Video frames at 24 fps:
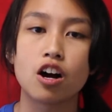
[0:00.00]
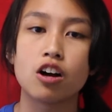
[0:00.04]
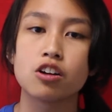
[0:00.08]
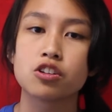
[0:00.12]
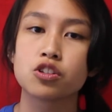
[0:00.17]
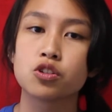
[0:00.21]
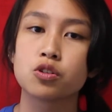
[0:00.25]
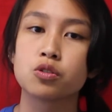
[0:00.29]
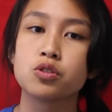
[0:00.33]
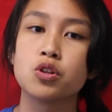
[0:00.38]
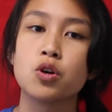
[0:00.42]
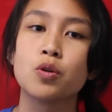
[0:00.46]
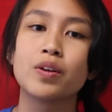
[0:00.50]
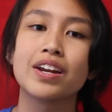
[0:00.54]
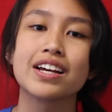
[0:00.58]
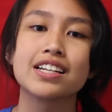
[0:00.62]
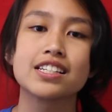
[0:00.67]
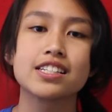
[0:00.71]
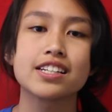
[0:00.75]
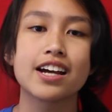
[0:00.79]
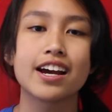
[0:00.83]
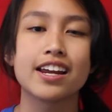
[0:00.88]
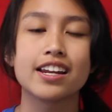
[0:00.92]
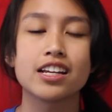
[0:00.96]
also known
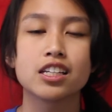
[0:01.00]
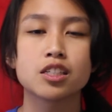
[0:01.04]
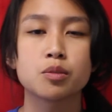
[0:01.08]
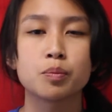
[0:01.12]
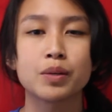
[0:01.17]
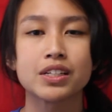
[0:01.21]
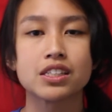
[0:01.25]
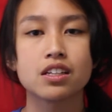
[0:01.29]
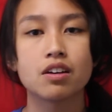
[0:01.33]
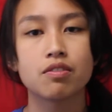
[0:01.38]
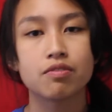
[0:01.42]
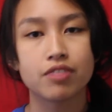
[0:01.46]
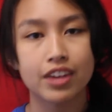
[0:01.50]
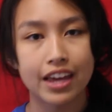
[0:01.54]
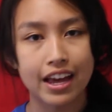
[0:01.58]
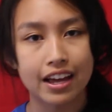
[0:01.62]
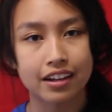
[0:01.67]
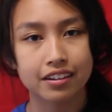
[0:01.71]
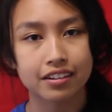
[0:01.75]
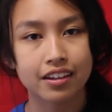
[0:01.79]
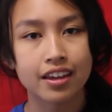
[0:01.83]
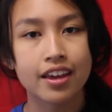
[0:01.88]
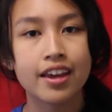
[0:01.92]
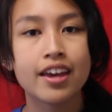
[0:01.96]
as Tidings from
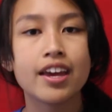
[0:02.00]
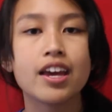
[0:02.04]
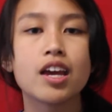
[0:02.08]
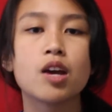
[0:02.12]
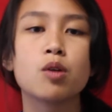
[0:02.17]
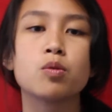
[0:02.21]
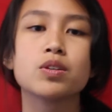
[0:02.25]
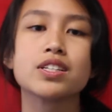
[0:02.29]
Philadelphia.